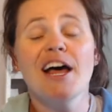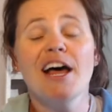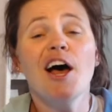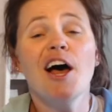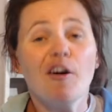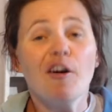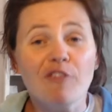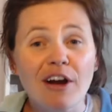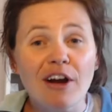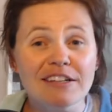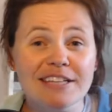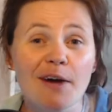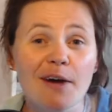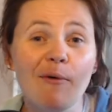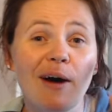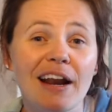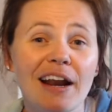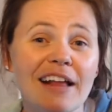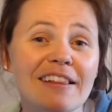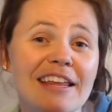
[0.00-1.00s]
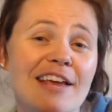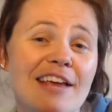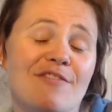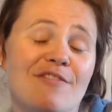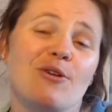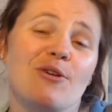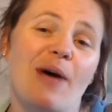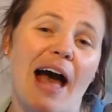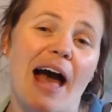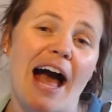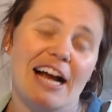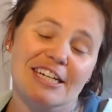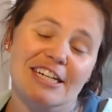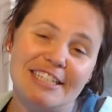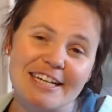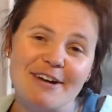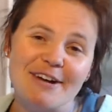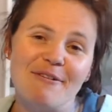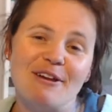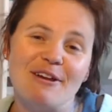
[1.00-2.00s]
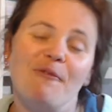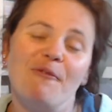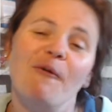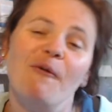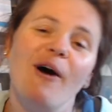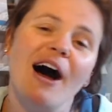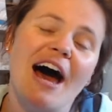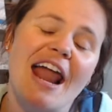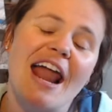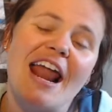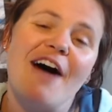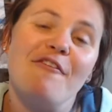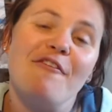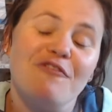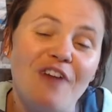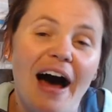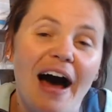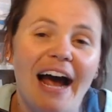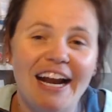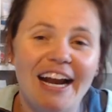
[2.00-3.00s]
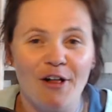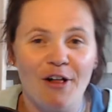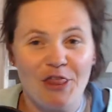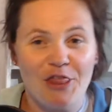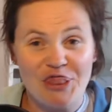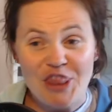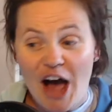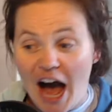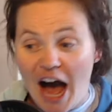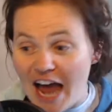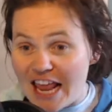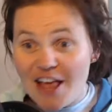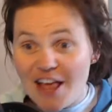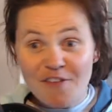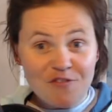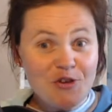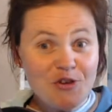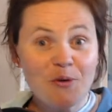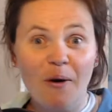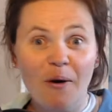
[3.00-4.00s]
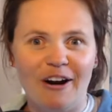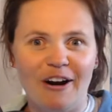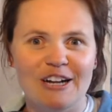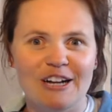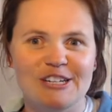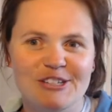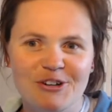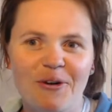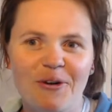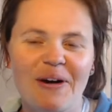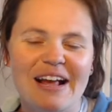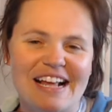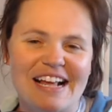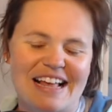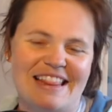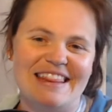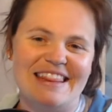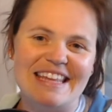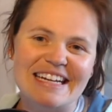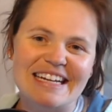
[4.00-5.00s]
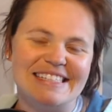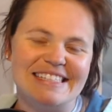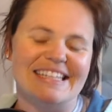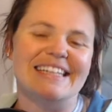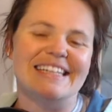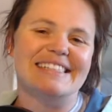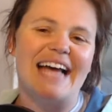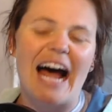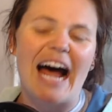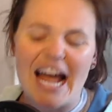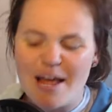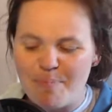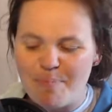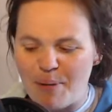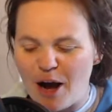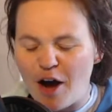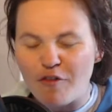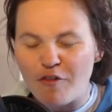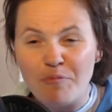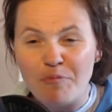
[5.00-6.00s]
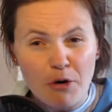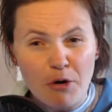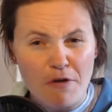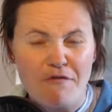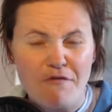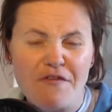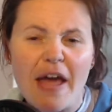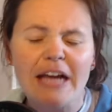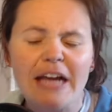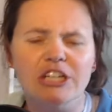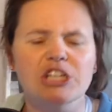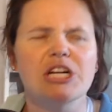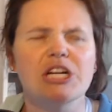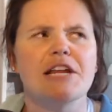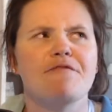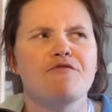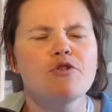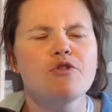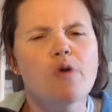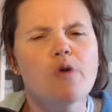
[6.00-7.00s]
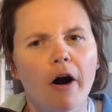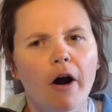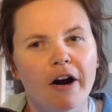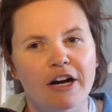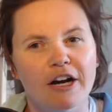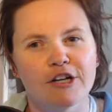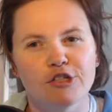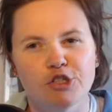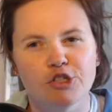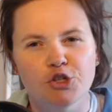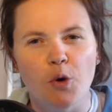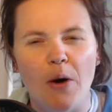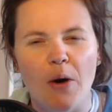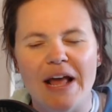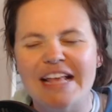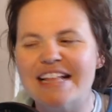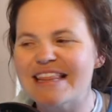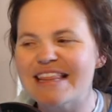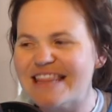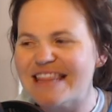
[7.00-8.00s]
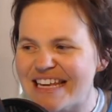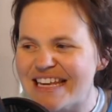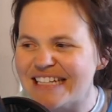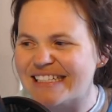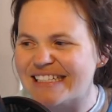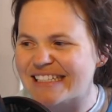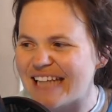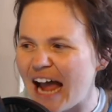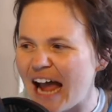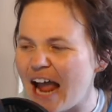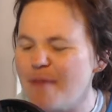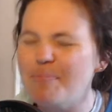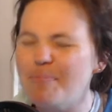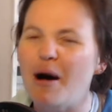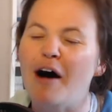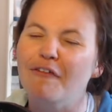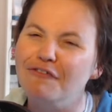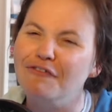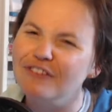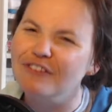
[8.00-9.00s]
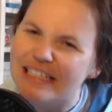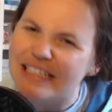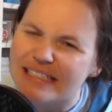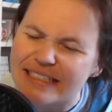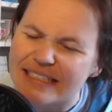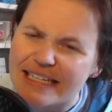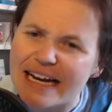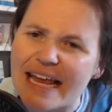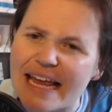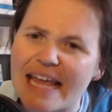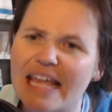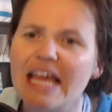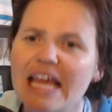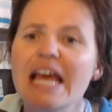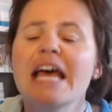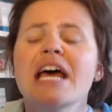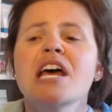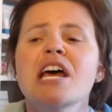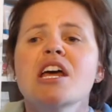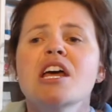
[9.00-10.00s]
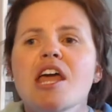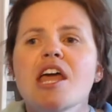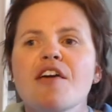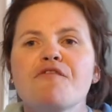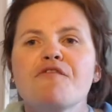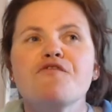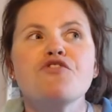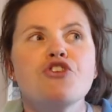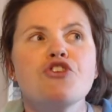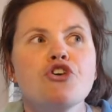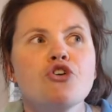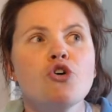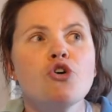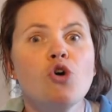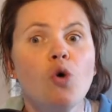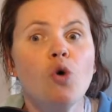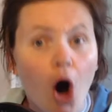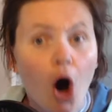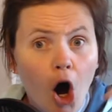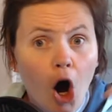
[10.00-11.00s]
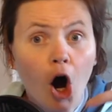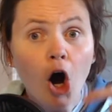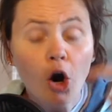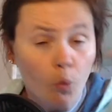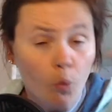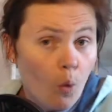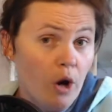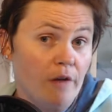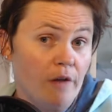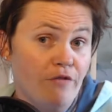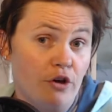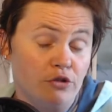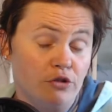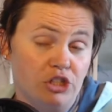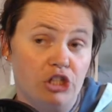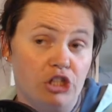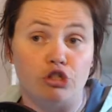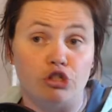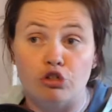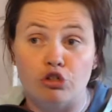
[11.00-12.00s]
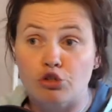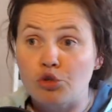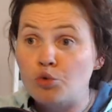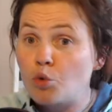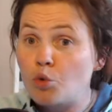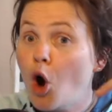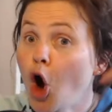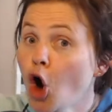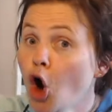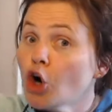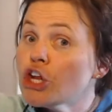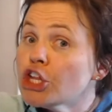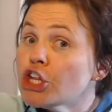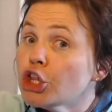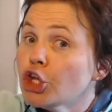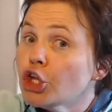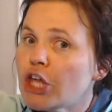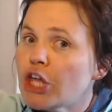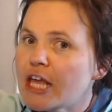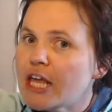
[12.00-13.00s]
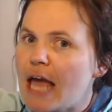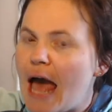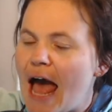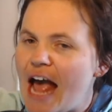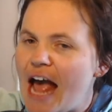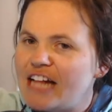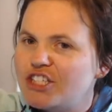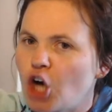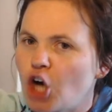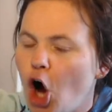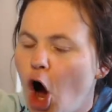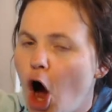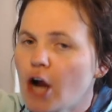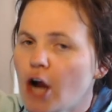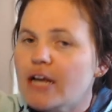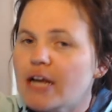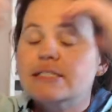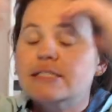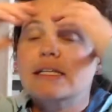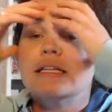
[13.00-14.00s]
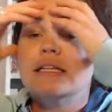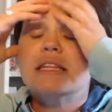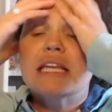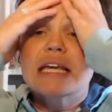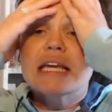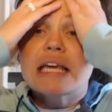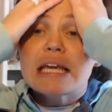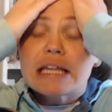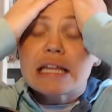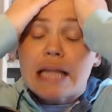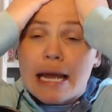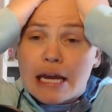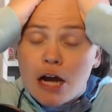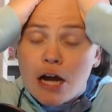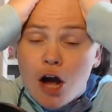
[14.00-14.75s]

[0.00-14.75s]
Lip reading: Friends, I want to leave you actually with one final thought. If you are enjoying this type of motivation, if you are enjoying this type of listening, if you are one of those teachers who's already looking ahead to August and thinking like,